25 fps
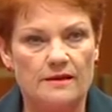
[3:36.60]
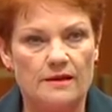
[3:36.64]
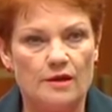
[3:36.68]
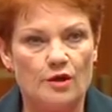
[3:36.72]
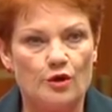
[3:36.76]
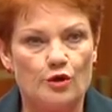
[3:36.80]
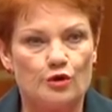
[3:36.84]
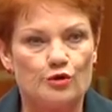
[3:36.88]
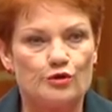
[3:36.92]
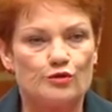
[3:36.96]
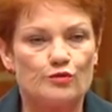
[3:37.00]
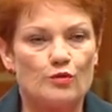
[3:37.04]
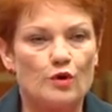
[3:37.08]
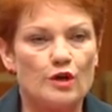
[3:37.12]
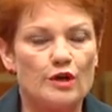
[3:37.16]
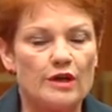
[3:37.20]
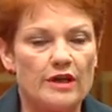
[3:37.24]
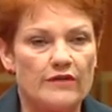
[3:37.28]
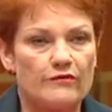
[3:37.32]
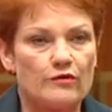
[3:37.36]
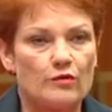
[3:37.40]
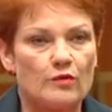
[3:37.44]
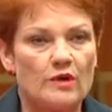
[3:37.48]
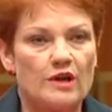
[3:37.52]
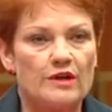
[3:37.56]
who want
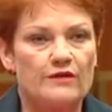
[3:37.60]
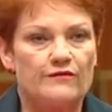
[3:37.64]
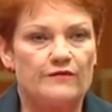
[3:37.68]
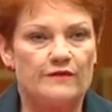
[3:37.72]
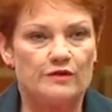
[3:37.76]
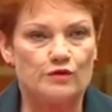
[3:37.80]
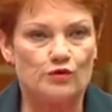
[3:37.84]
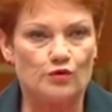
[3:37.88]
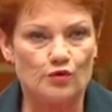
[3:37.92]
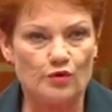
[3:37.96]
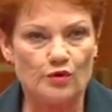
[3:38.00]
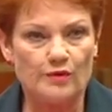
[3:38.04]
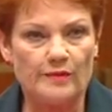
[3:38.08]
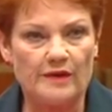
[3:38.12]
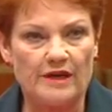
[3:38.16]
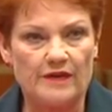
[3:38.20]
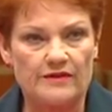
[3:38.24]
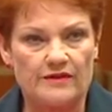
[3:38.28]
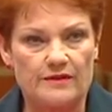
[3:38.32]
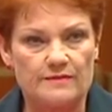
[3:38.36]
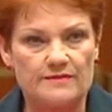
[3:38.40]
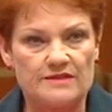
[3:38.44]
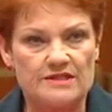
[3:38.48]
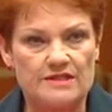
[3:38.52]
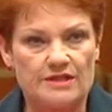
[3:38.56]
everyone to feel good
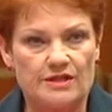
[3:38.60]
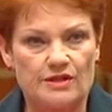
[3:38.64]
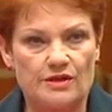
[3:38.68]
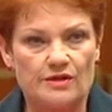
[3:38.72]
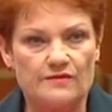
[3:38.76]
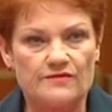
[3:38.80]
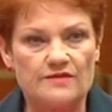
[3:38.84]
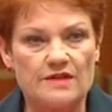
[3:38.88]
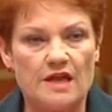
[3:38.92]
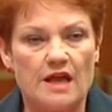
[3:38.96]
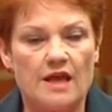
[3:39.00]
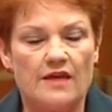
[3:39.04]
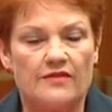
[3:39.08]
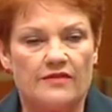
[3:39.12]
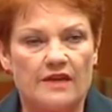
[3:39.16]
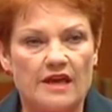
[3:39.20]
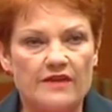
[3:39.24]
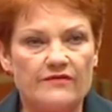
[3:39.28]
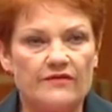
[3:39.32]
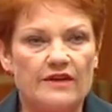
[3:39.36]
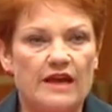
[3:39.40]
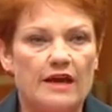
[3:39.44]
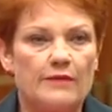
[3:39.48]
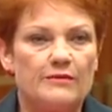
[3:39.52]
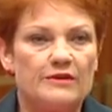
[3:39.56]
about themselves,
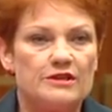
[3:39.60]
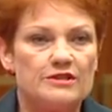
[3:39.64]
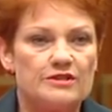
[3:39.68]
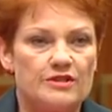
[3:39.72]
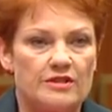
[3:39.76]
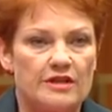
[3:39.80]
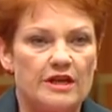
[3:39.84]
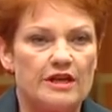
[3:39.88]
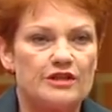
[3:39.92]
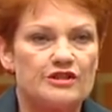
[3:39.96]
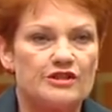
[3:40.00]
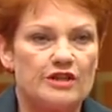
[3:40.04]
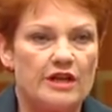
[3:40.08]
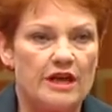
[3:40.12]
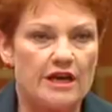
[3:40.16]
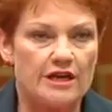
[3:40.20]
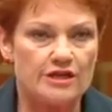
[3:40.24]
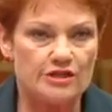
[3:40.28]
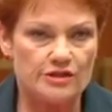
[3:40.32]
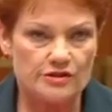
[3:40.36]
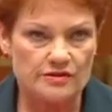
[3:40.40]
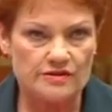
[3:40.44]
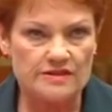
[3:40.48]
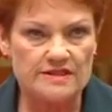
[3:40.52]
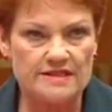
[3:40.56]
they've come into the
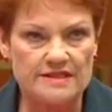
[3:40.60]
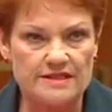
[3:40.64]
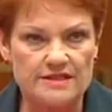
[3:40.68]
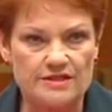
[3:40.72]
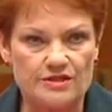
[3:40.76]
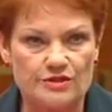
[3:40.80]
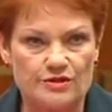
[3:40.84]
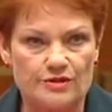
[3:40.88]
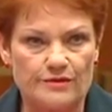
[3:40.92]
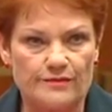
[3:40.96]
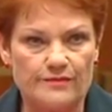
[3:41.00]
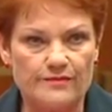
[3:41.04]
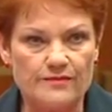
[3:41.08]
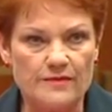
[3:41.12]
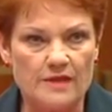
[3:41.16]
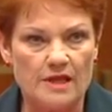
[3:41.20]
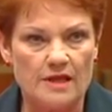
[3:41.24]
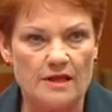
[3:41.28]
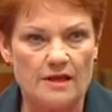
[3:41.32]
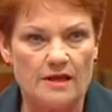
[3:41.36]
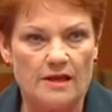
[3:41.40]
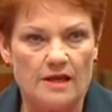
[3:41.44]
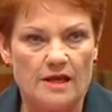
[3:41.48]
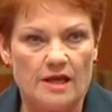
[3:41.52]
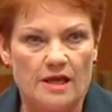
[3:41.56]
educational system
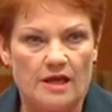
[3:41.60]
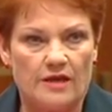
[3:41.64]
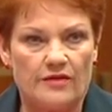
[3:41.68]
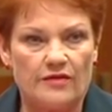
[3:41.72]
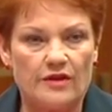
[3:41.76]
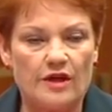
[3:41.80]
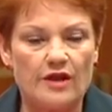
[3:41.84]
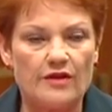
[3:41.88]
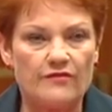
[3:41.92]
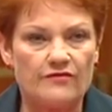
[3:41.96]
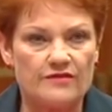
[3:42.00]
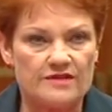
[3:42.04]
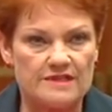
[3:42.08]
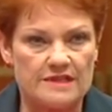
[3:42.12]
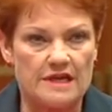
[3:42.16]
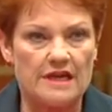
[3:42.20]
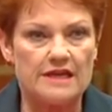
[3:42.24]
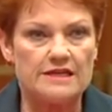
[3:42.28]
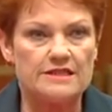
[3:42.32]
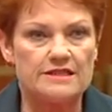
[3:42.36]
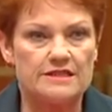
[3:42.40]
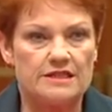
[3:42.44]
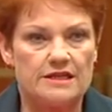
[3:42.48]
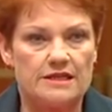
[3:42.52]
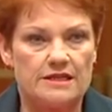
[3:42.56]
and they're
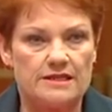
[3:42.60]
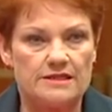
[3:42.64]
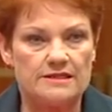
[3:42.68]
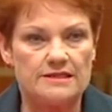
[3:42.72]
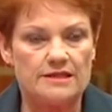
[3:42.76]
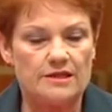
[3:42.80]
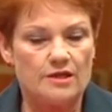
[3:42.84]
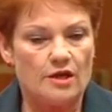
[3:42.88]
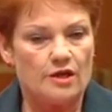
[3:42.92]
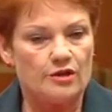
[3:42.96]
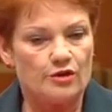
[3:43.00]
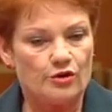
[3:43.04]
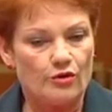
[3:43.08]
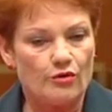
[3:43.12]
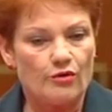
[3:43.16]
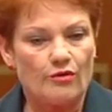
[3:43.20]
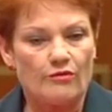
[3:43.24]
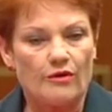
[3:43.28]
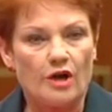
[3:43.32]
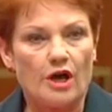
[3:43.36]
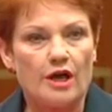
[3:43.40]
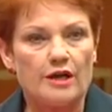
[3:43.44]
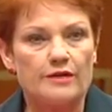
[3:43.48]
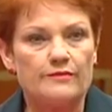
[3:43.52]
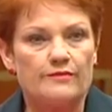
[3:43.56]
saying to kids, you're all
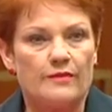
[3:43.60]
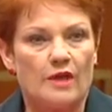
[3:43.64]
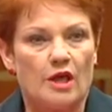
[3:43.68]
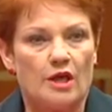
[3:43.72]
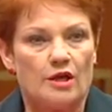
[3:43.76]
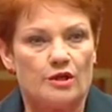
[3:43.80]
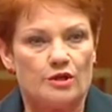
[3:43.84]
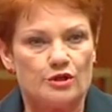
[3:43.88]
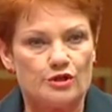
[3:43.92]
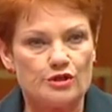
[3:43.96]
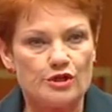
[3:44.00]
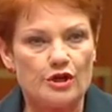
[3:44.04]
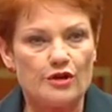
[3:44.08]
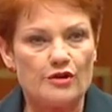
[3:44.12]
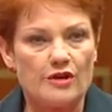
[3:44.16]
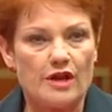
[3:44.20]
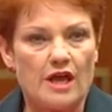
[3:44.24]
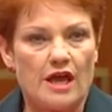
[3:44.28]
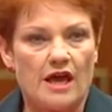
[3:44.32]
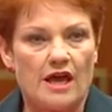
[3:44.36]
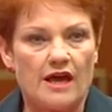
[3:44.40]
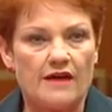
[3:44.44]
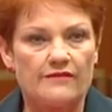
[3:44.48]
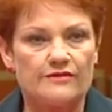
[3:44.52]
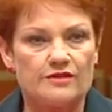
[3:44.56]
right, you don't
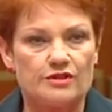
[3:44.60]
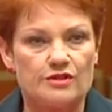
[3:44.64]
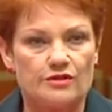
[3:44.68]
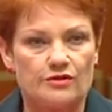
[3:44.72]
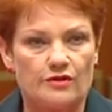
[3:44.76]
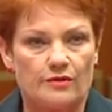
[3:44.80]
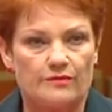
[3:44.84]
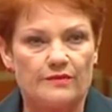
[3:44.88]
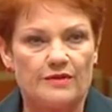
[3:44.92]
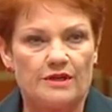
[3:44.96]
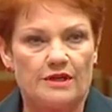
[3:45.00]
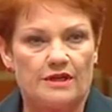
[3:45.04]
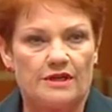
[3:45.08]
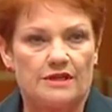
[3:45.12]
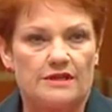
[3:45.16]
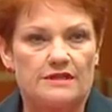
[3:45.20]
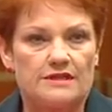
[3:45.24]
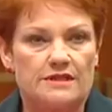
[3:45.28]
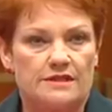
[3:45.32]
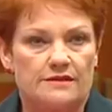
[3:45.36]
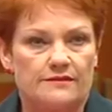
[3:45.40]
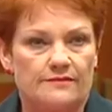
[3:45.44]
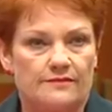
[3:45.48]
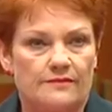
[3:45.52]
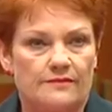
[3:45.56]
have to compete.